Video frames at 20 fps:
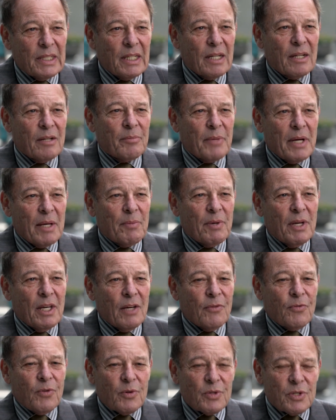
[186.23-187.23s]
you know,
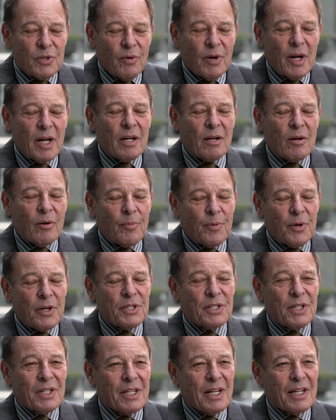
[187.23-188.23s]
maybe if it is a radical
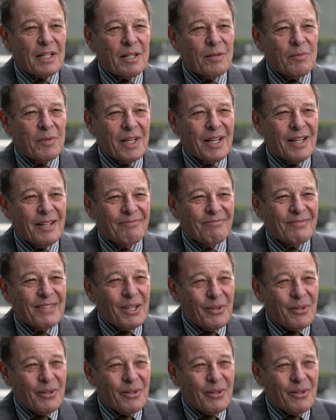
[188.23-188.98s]
prostatectomy